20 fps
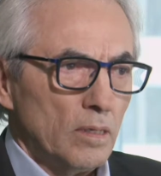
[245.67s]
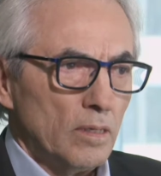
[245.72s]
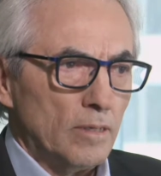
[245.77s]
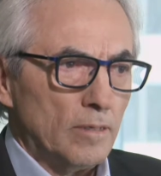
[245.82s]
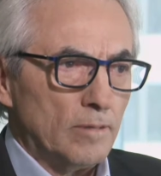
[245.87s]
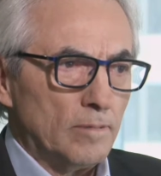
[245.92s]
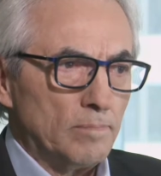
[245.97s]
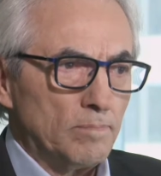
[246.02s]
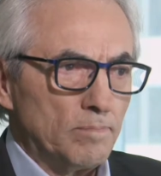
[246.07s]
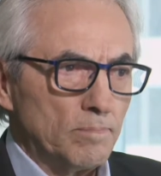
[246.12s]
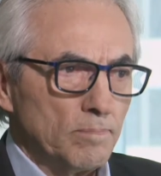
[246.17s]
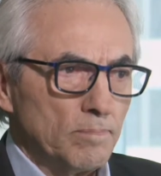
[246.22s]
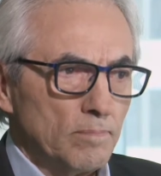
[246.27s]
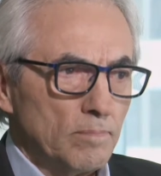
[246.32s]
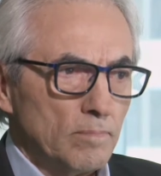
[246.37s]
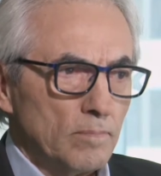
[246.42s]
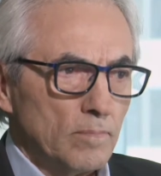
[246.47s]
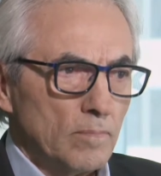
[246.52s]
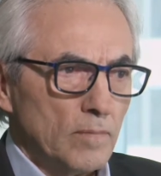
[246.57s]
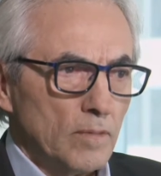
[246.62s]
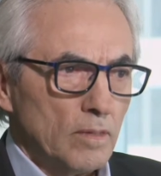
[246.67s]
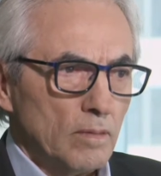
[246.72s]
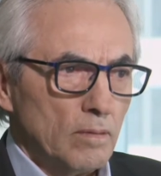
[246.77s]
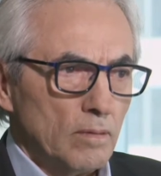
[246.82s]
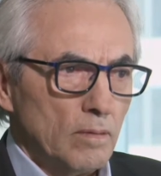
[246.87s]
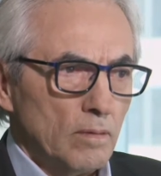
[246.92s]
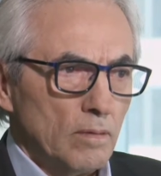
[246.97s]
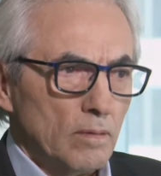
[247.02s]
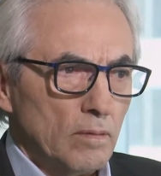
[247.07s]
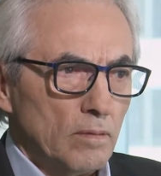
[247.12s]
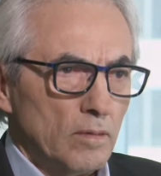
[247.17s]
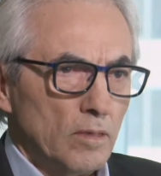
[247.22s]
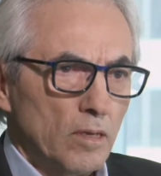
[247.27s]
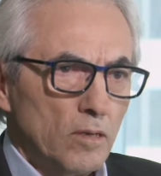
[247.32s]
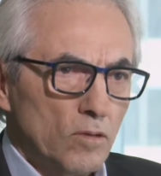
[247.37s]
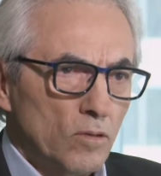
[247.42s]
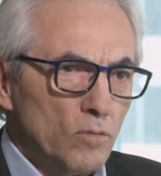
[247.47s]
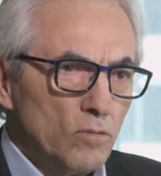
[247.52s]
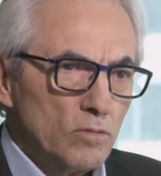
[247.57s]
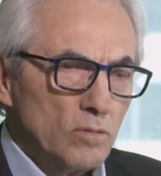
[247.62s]
Um, they
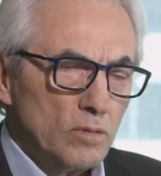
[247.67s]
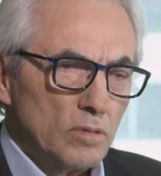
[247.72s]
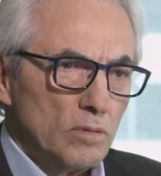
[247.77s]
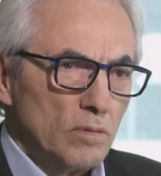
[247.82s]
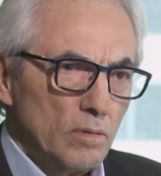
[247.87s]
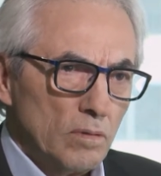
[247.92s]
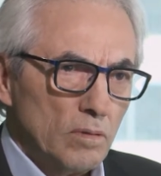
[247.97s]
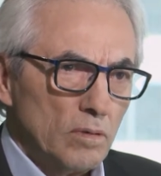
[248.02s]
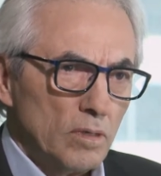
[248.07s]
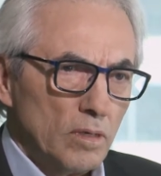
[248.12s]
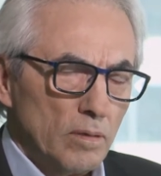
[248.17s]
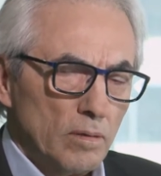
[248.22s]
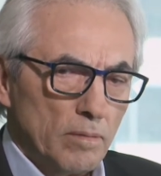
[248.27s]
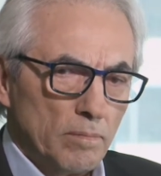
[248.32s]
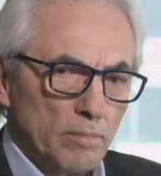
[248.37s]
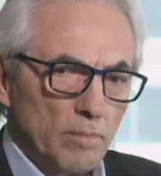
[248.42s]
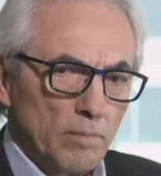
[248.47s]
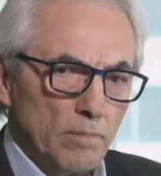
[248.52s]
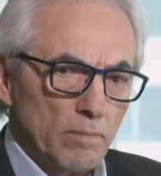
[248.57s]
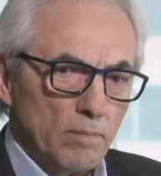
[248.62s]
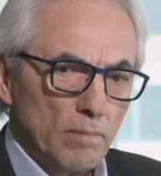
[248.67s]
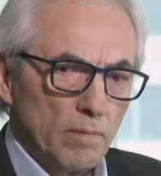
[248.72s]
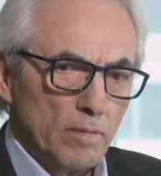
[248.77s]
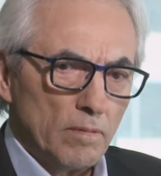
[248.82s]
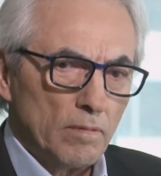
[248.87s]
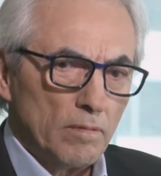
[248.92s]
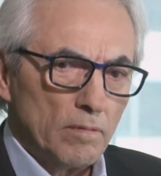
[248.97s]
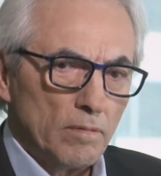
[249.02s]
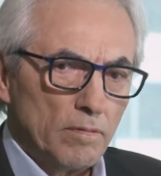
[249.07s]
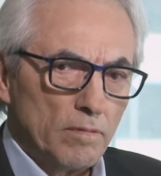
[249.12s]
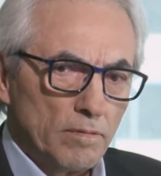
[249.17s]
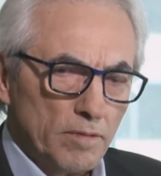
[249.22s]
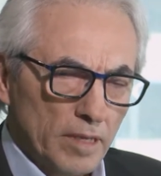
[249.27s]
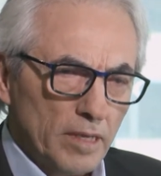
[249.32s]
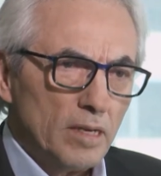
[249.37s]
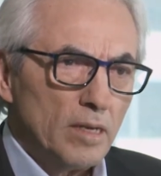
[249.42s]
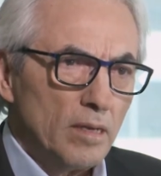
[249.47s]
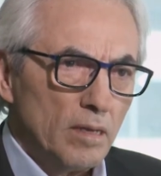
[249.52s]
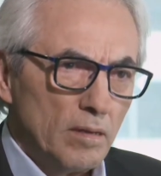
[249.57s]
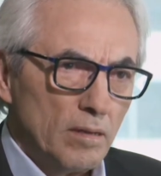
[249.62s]
don't uh,
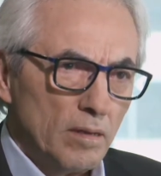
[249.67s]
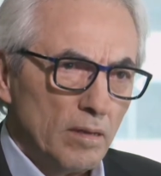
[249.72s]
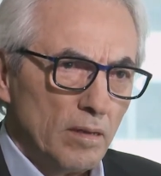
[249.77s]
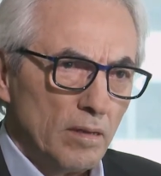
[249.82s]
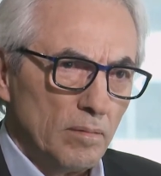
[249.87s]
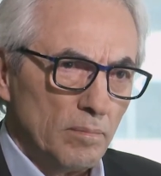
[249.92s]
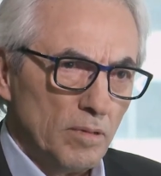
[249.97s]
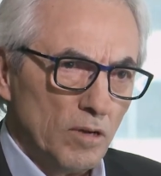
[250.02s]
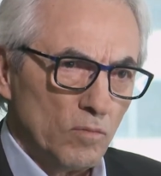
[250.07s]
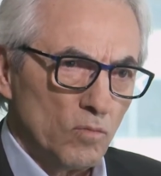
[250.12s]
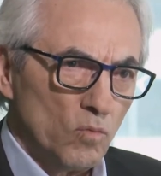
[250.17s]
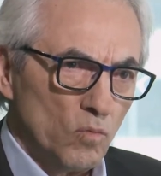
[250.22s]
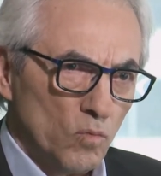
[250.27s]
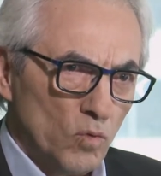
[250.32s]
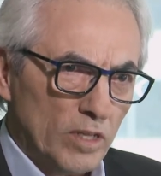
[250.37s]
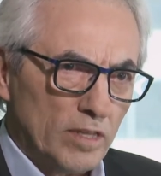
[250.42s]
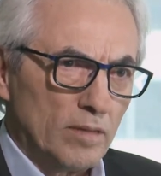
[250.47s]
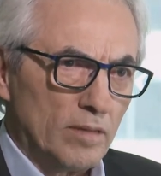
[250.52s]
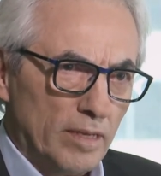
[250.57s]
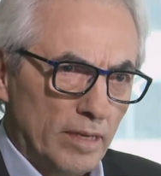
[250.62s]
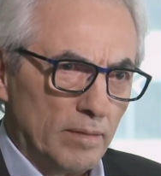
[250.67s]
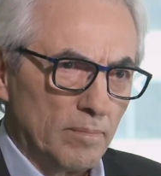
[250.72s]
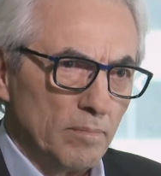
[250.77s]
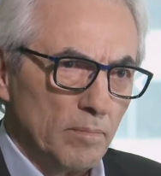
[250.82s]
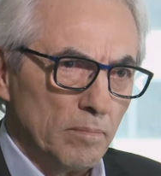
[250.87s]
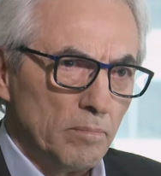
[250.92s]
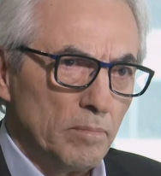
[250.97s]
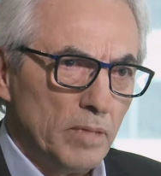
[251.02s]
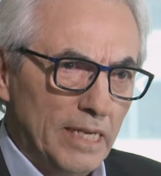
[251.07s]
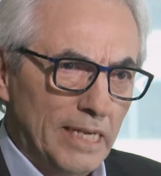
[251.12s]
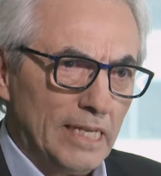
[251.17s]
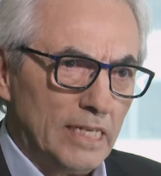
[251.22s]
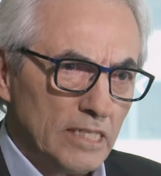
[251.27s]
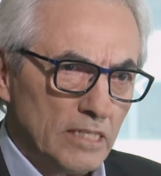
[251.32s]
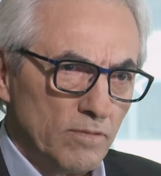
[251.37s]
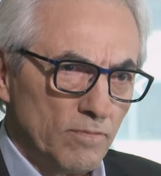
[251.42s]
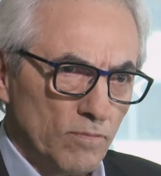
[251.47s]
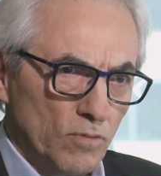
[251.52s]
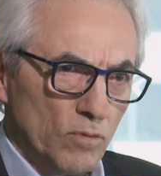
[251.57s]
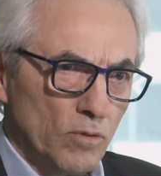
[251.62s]
think about what that
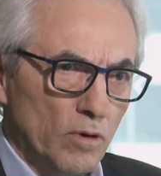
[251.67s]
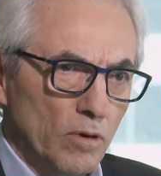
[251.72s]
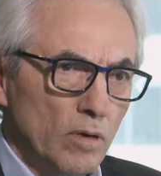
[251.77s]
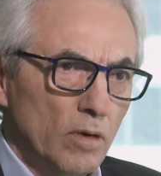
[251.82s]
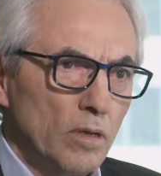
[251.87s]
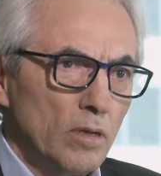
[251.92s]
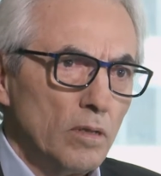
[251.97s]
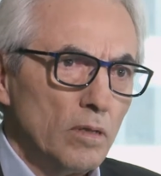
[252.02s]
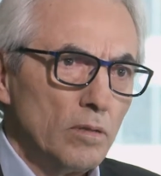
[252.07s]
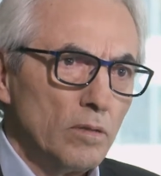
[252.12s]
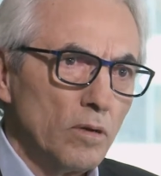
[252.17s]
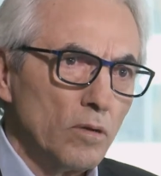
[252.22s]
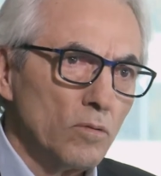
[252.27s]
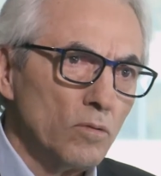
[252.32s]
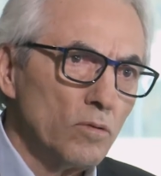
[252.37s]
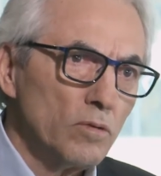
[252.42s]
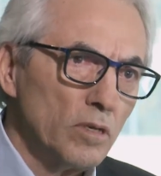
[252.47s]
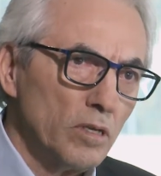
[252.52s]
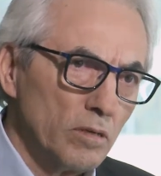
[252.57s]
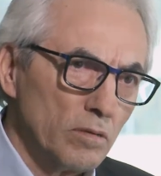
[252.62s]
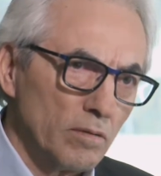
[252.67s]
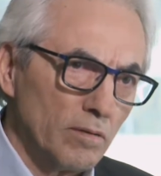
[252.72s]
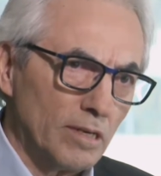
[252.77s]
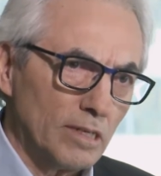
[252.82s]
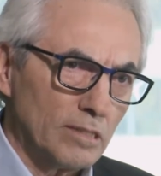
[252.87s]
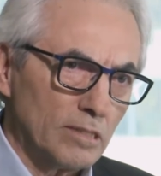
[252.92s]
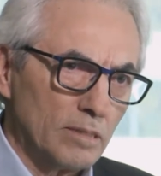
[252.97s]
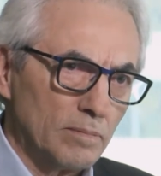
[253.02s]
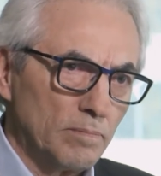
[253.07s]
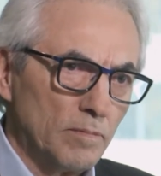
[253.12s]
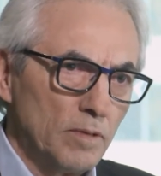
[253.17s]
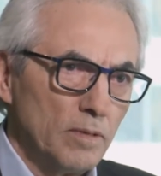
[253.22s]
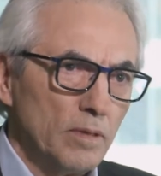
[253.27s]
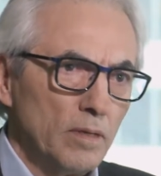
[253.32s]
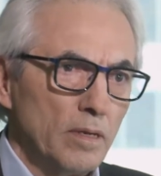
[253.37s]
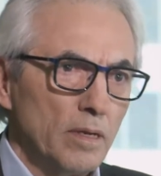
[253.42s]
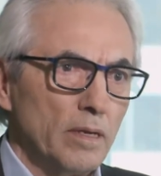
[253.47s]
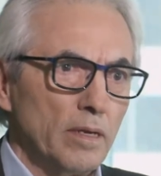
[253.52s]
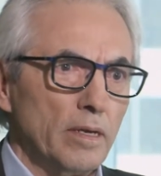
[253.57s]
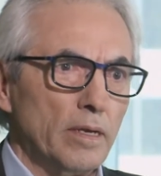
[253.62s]
means for their own interests.
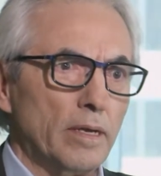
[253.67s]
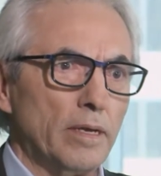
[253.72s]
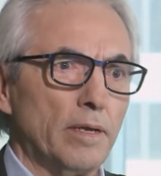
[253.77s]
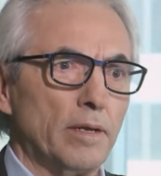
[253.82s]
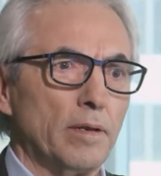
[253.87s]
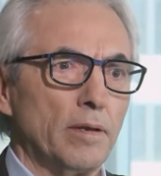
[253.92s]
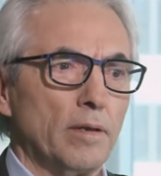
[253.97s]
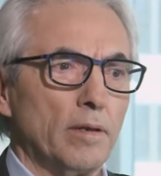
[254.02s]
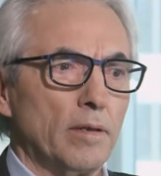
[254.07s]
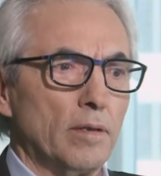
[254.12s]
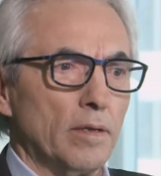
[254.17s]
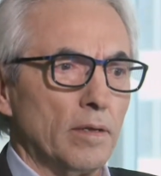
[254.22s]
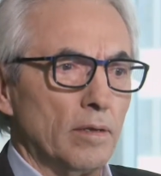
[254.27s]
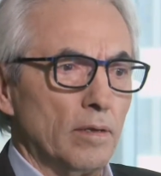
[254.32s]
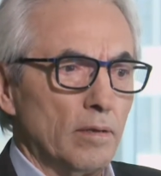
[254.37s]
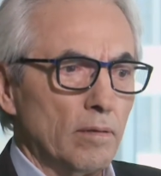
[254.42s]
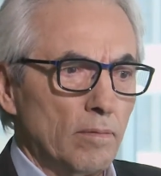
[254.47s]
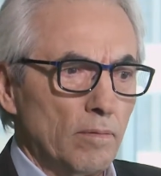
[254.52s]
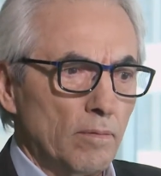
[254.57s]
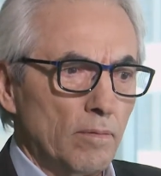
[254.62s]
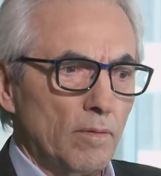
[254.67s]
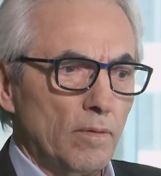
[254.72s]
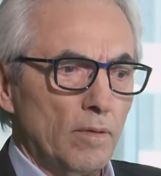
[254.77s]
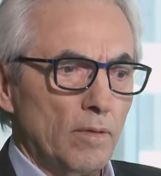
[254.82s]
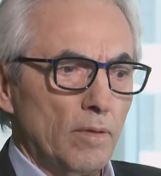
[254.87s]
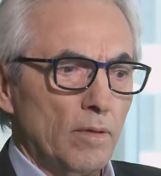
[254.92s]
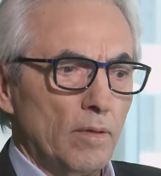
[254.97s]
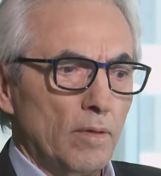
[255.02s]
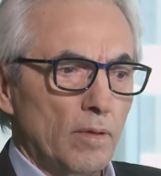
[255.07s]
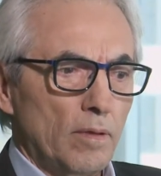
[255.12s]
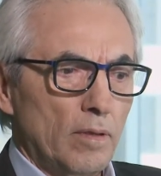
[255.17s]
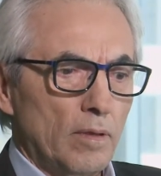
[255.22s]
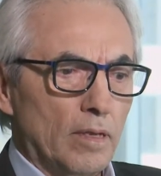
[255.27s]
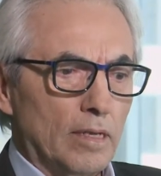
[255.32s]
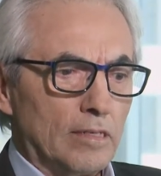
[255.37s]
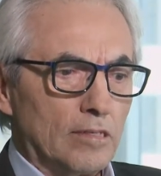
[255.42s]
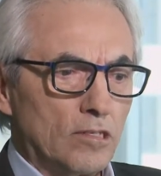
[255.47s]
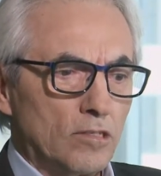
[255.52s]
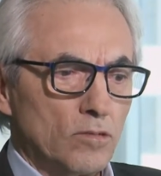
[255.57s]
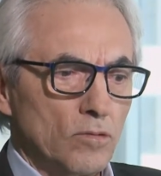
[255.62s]
And, uh,
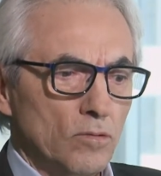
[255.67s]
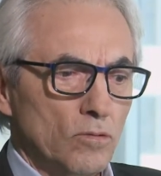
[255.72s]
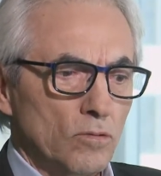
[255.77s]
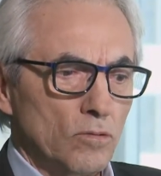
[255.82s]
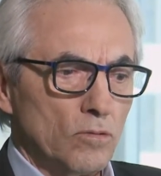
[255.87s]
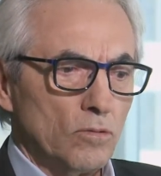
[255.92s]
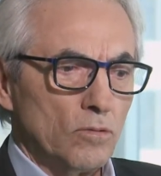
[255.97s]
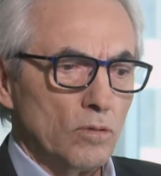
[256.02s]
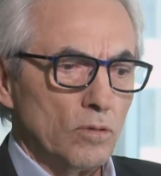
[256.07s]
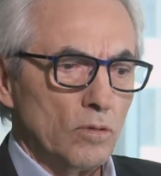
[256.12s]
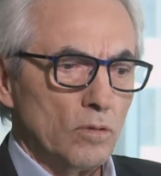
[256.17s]
and so